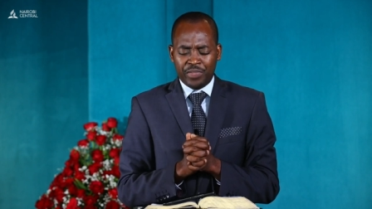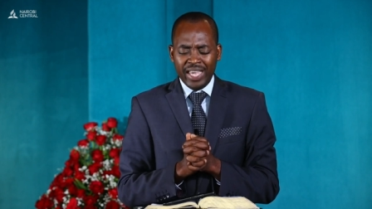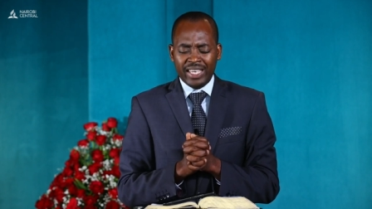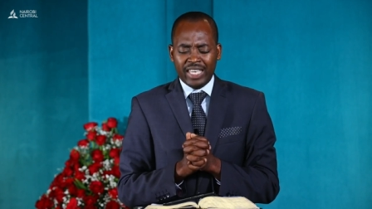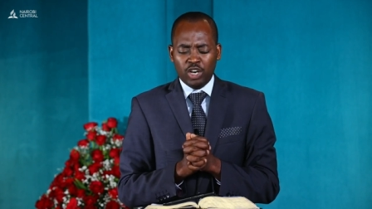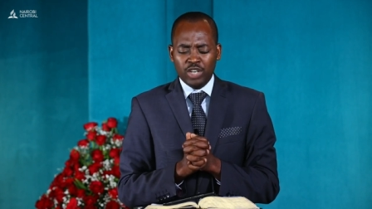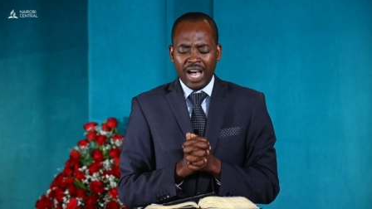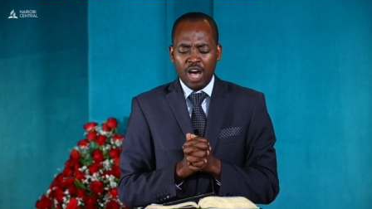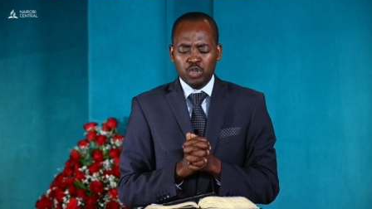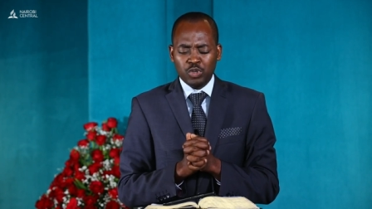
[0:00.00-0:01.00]
thinking on
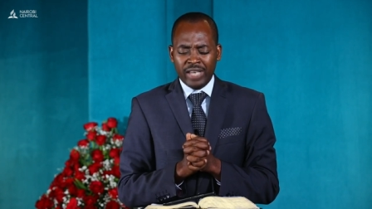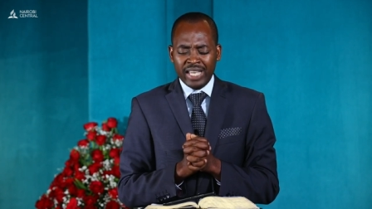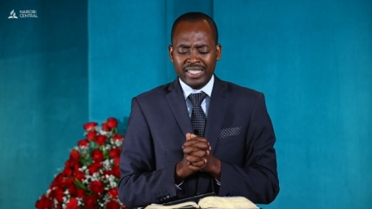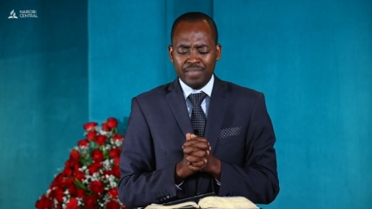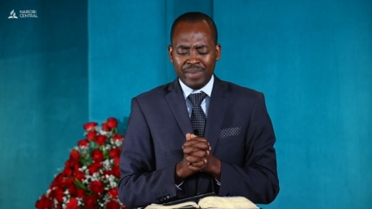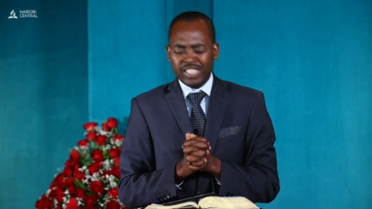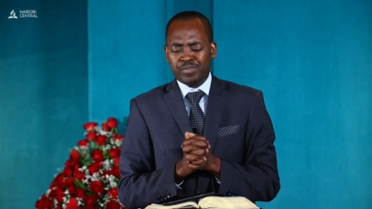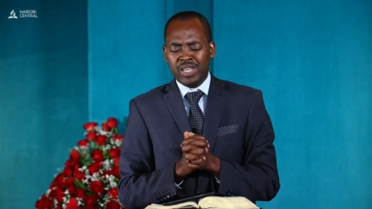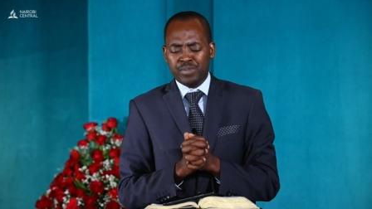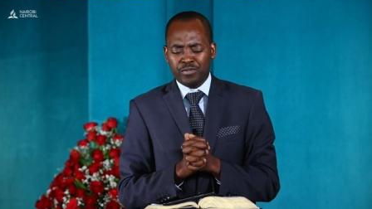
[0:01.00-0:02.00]
how to get the
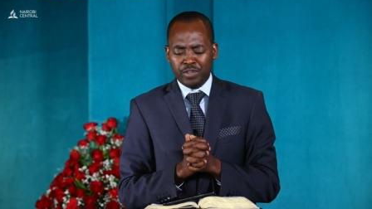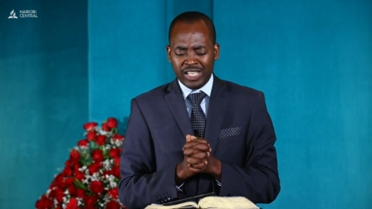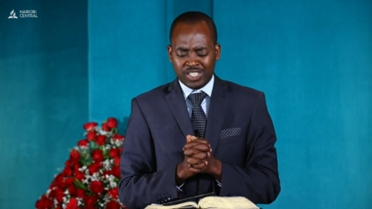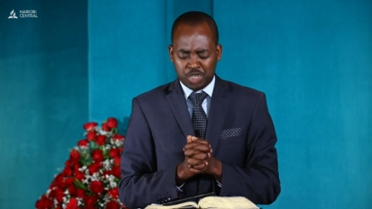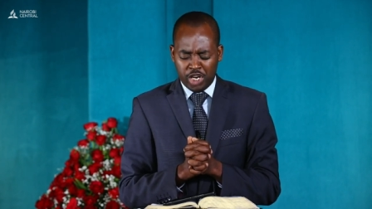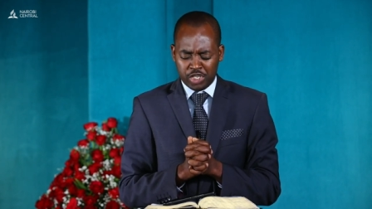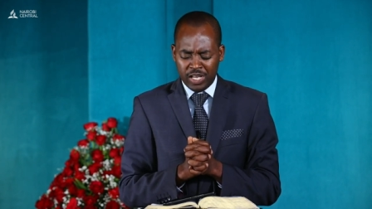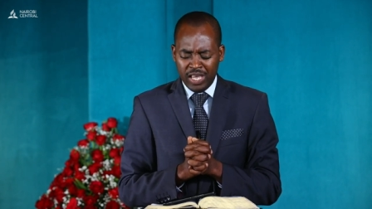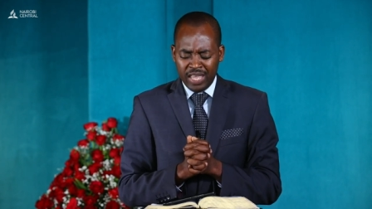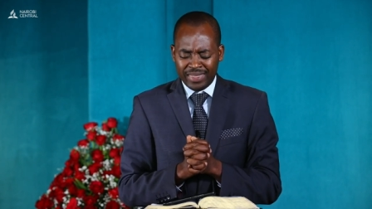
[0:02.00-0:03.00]
best people for this
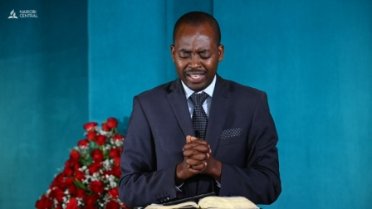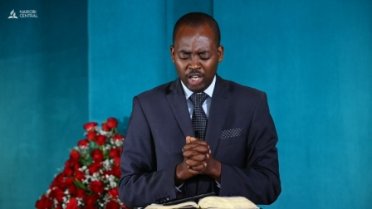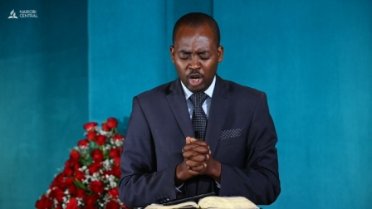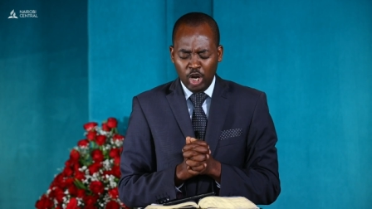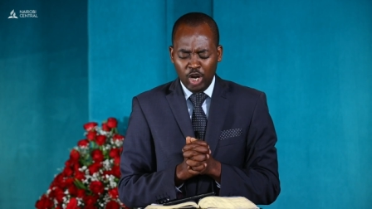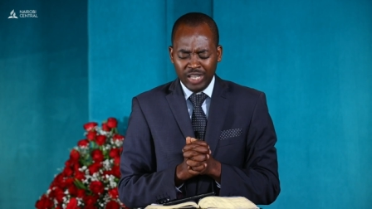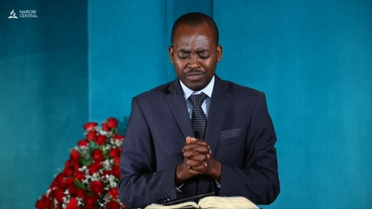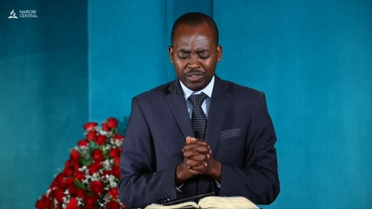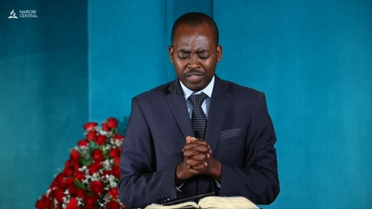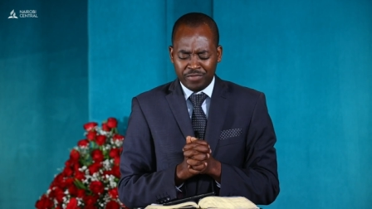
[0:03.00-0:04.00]
church, the
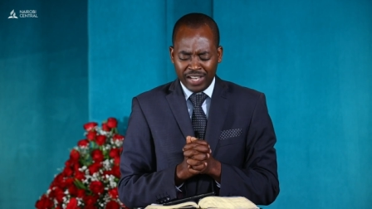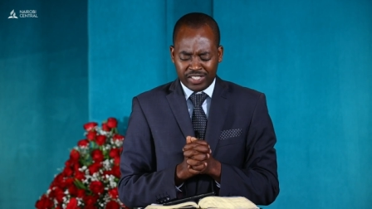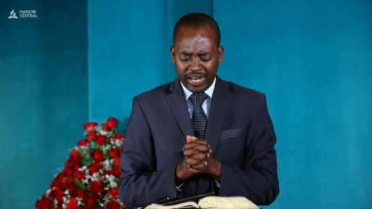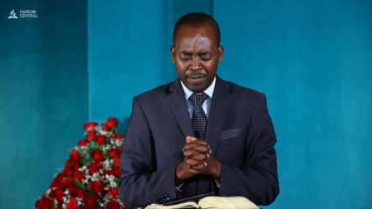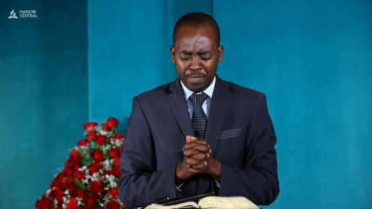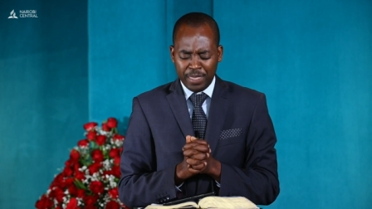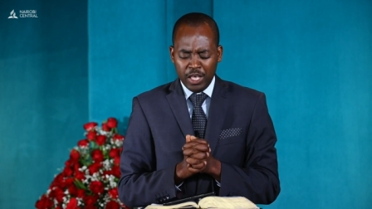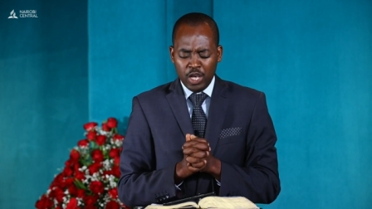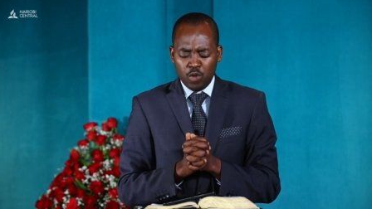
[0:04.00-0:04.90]
Lord, for the first time,